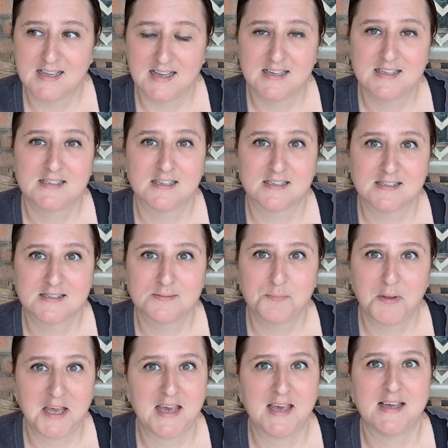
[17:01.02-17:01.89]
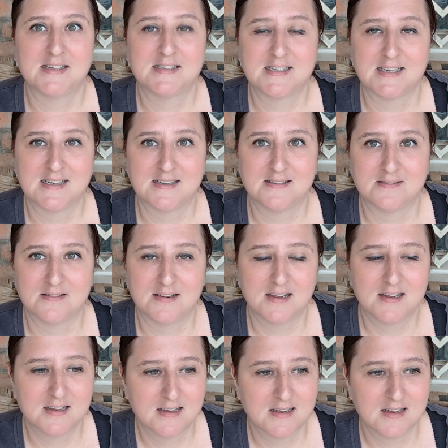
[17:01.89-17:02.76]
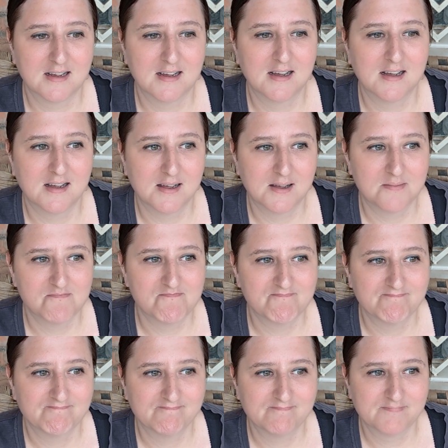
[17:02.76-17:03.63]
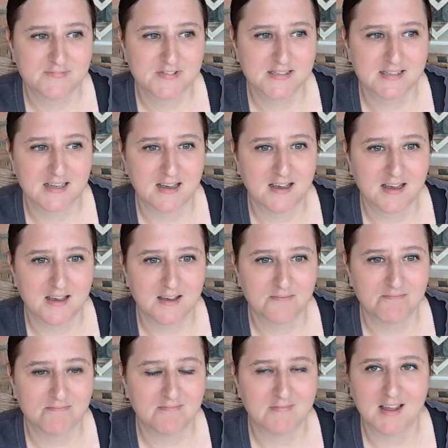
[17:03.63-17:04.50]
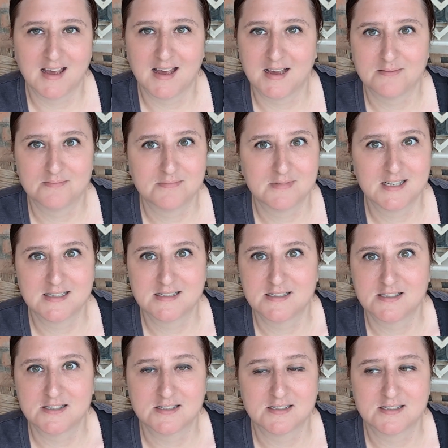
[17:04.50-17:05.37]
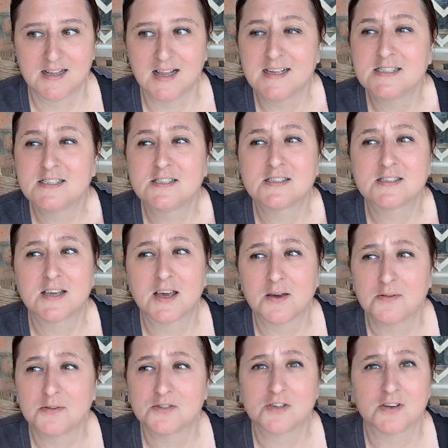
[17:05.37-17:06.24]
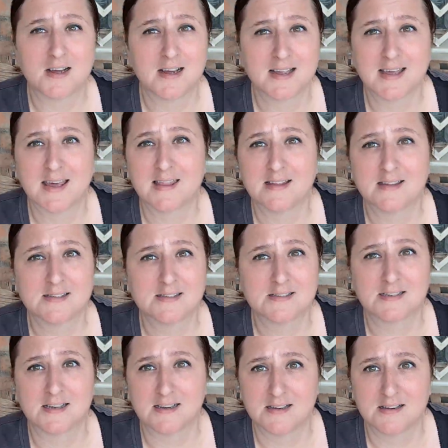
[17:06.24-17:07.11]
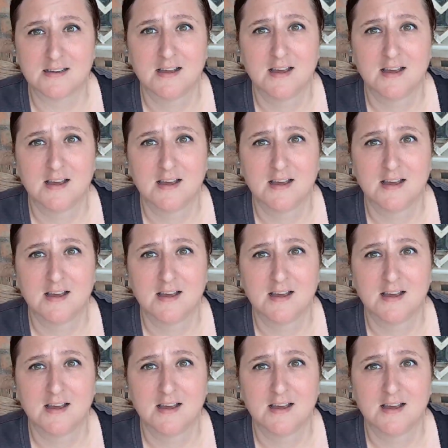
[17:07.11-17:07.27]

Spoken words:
it does pee it down. So yeah, let's just go and try and get this done.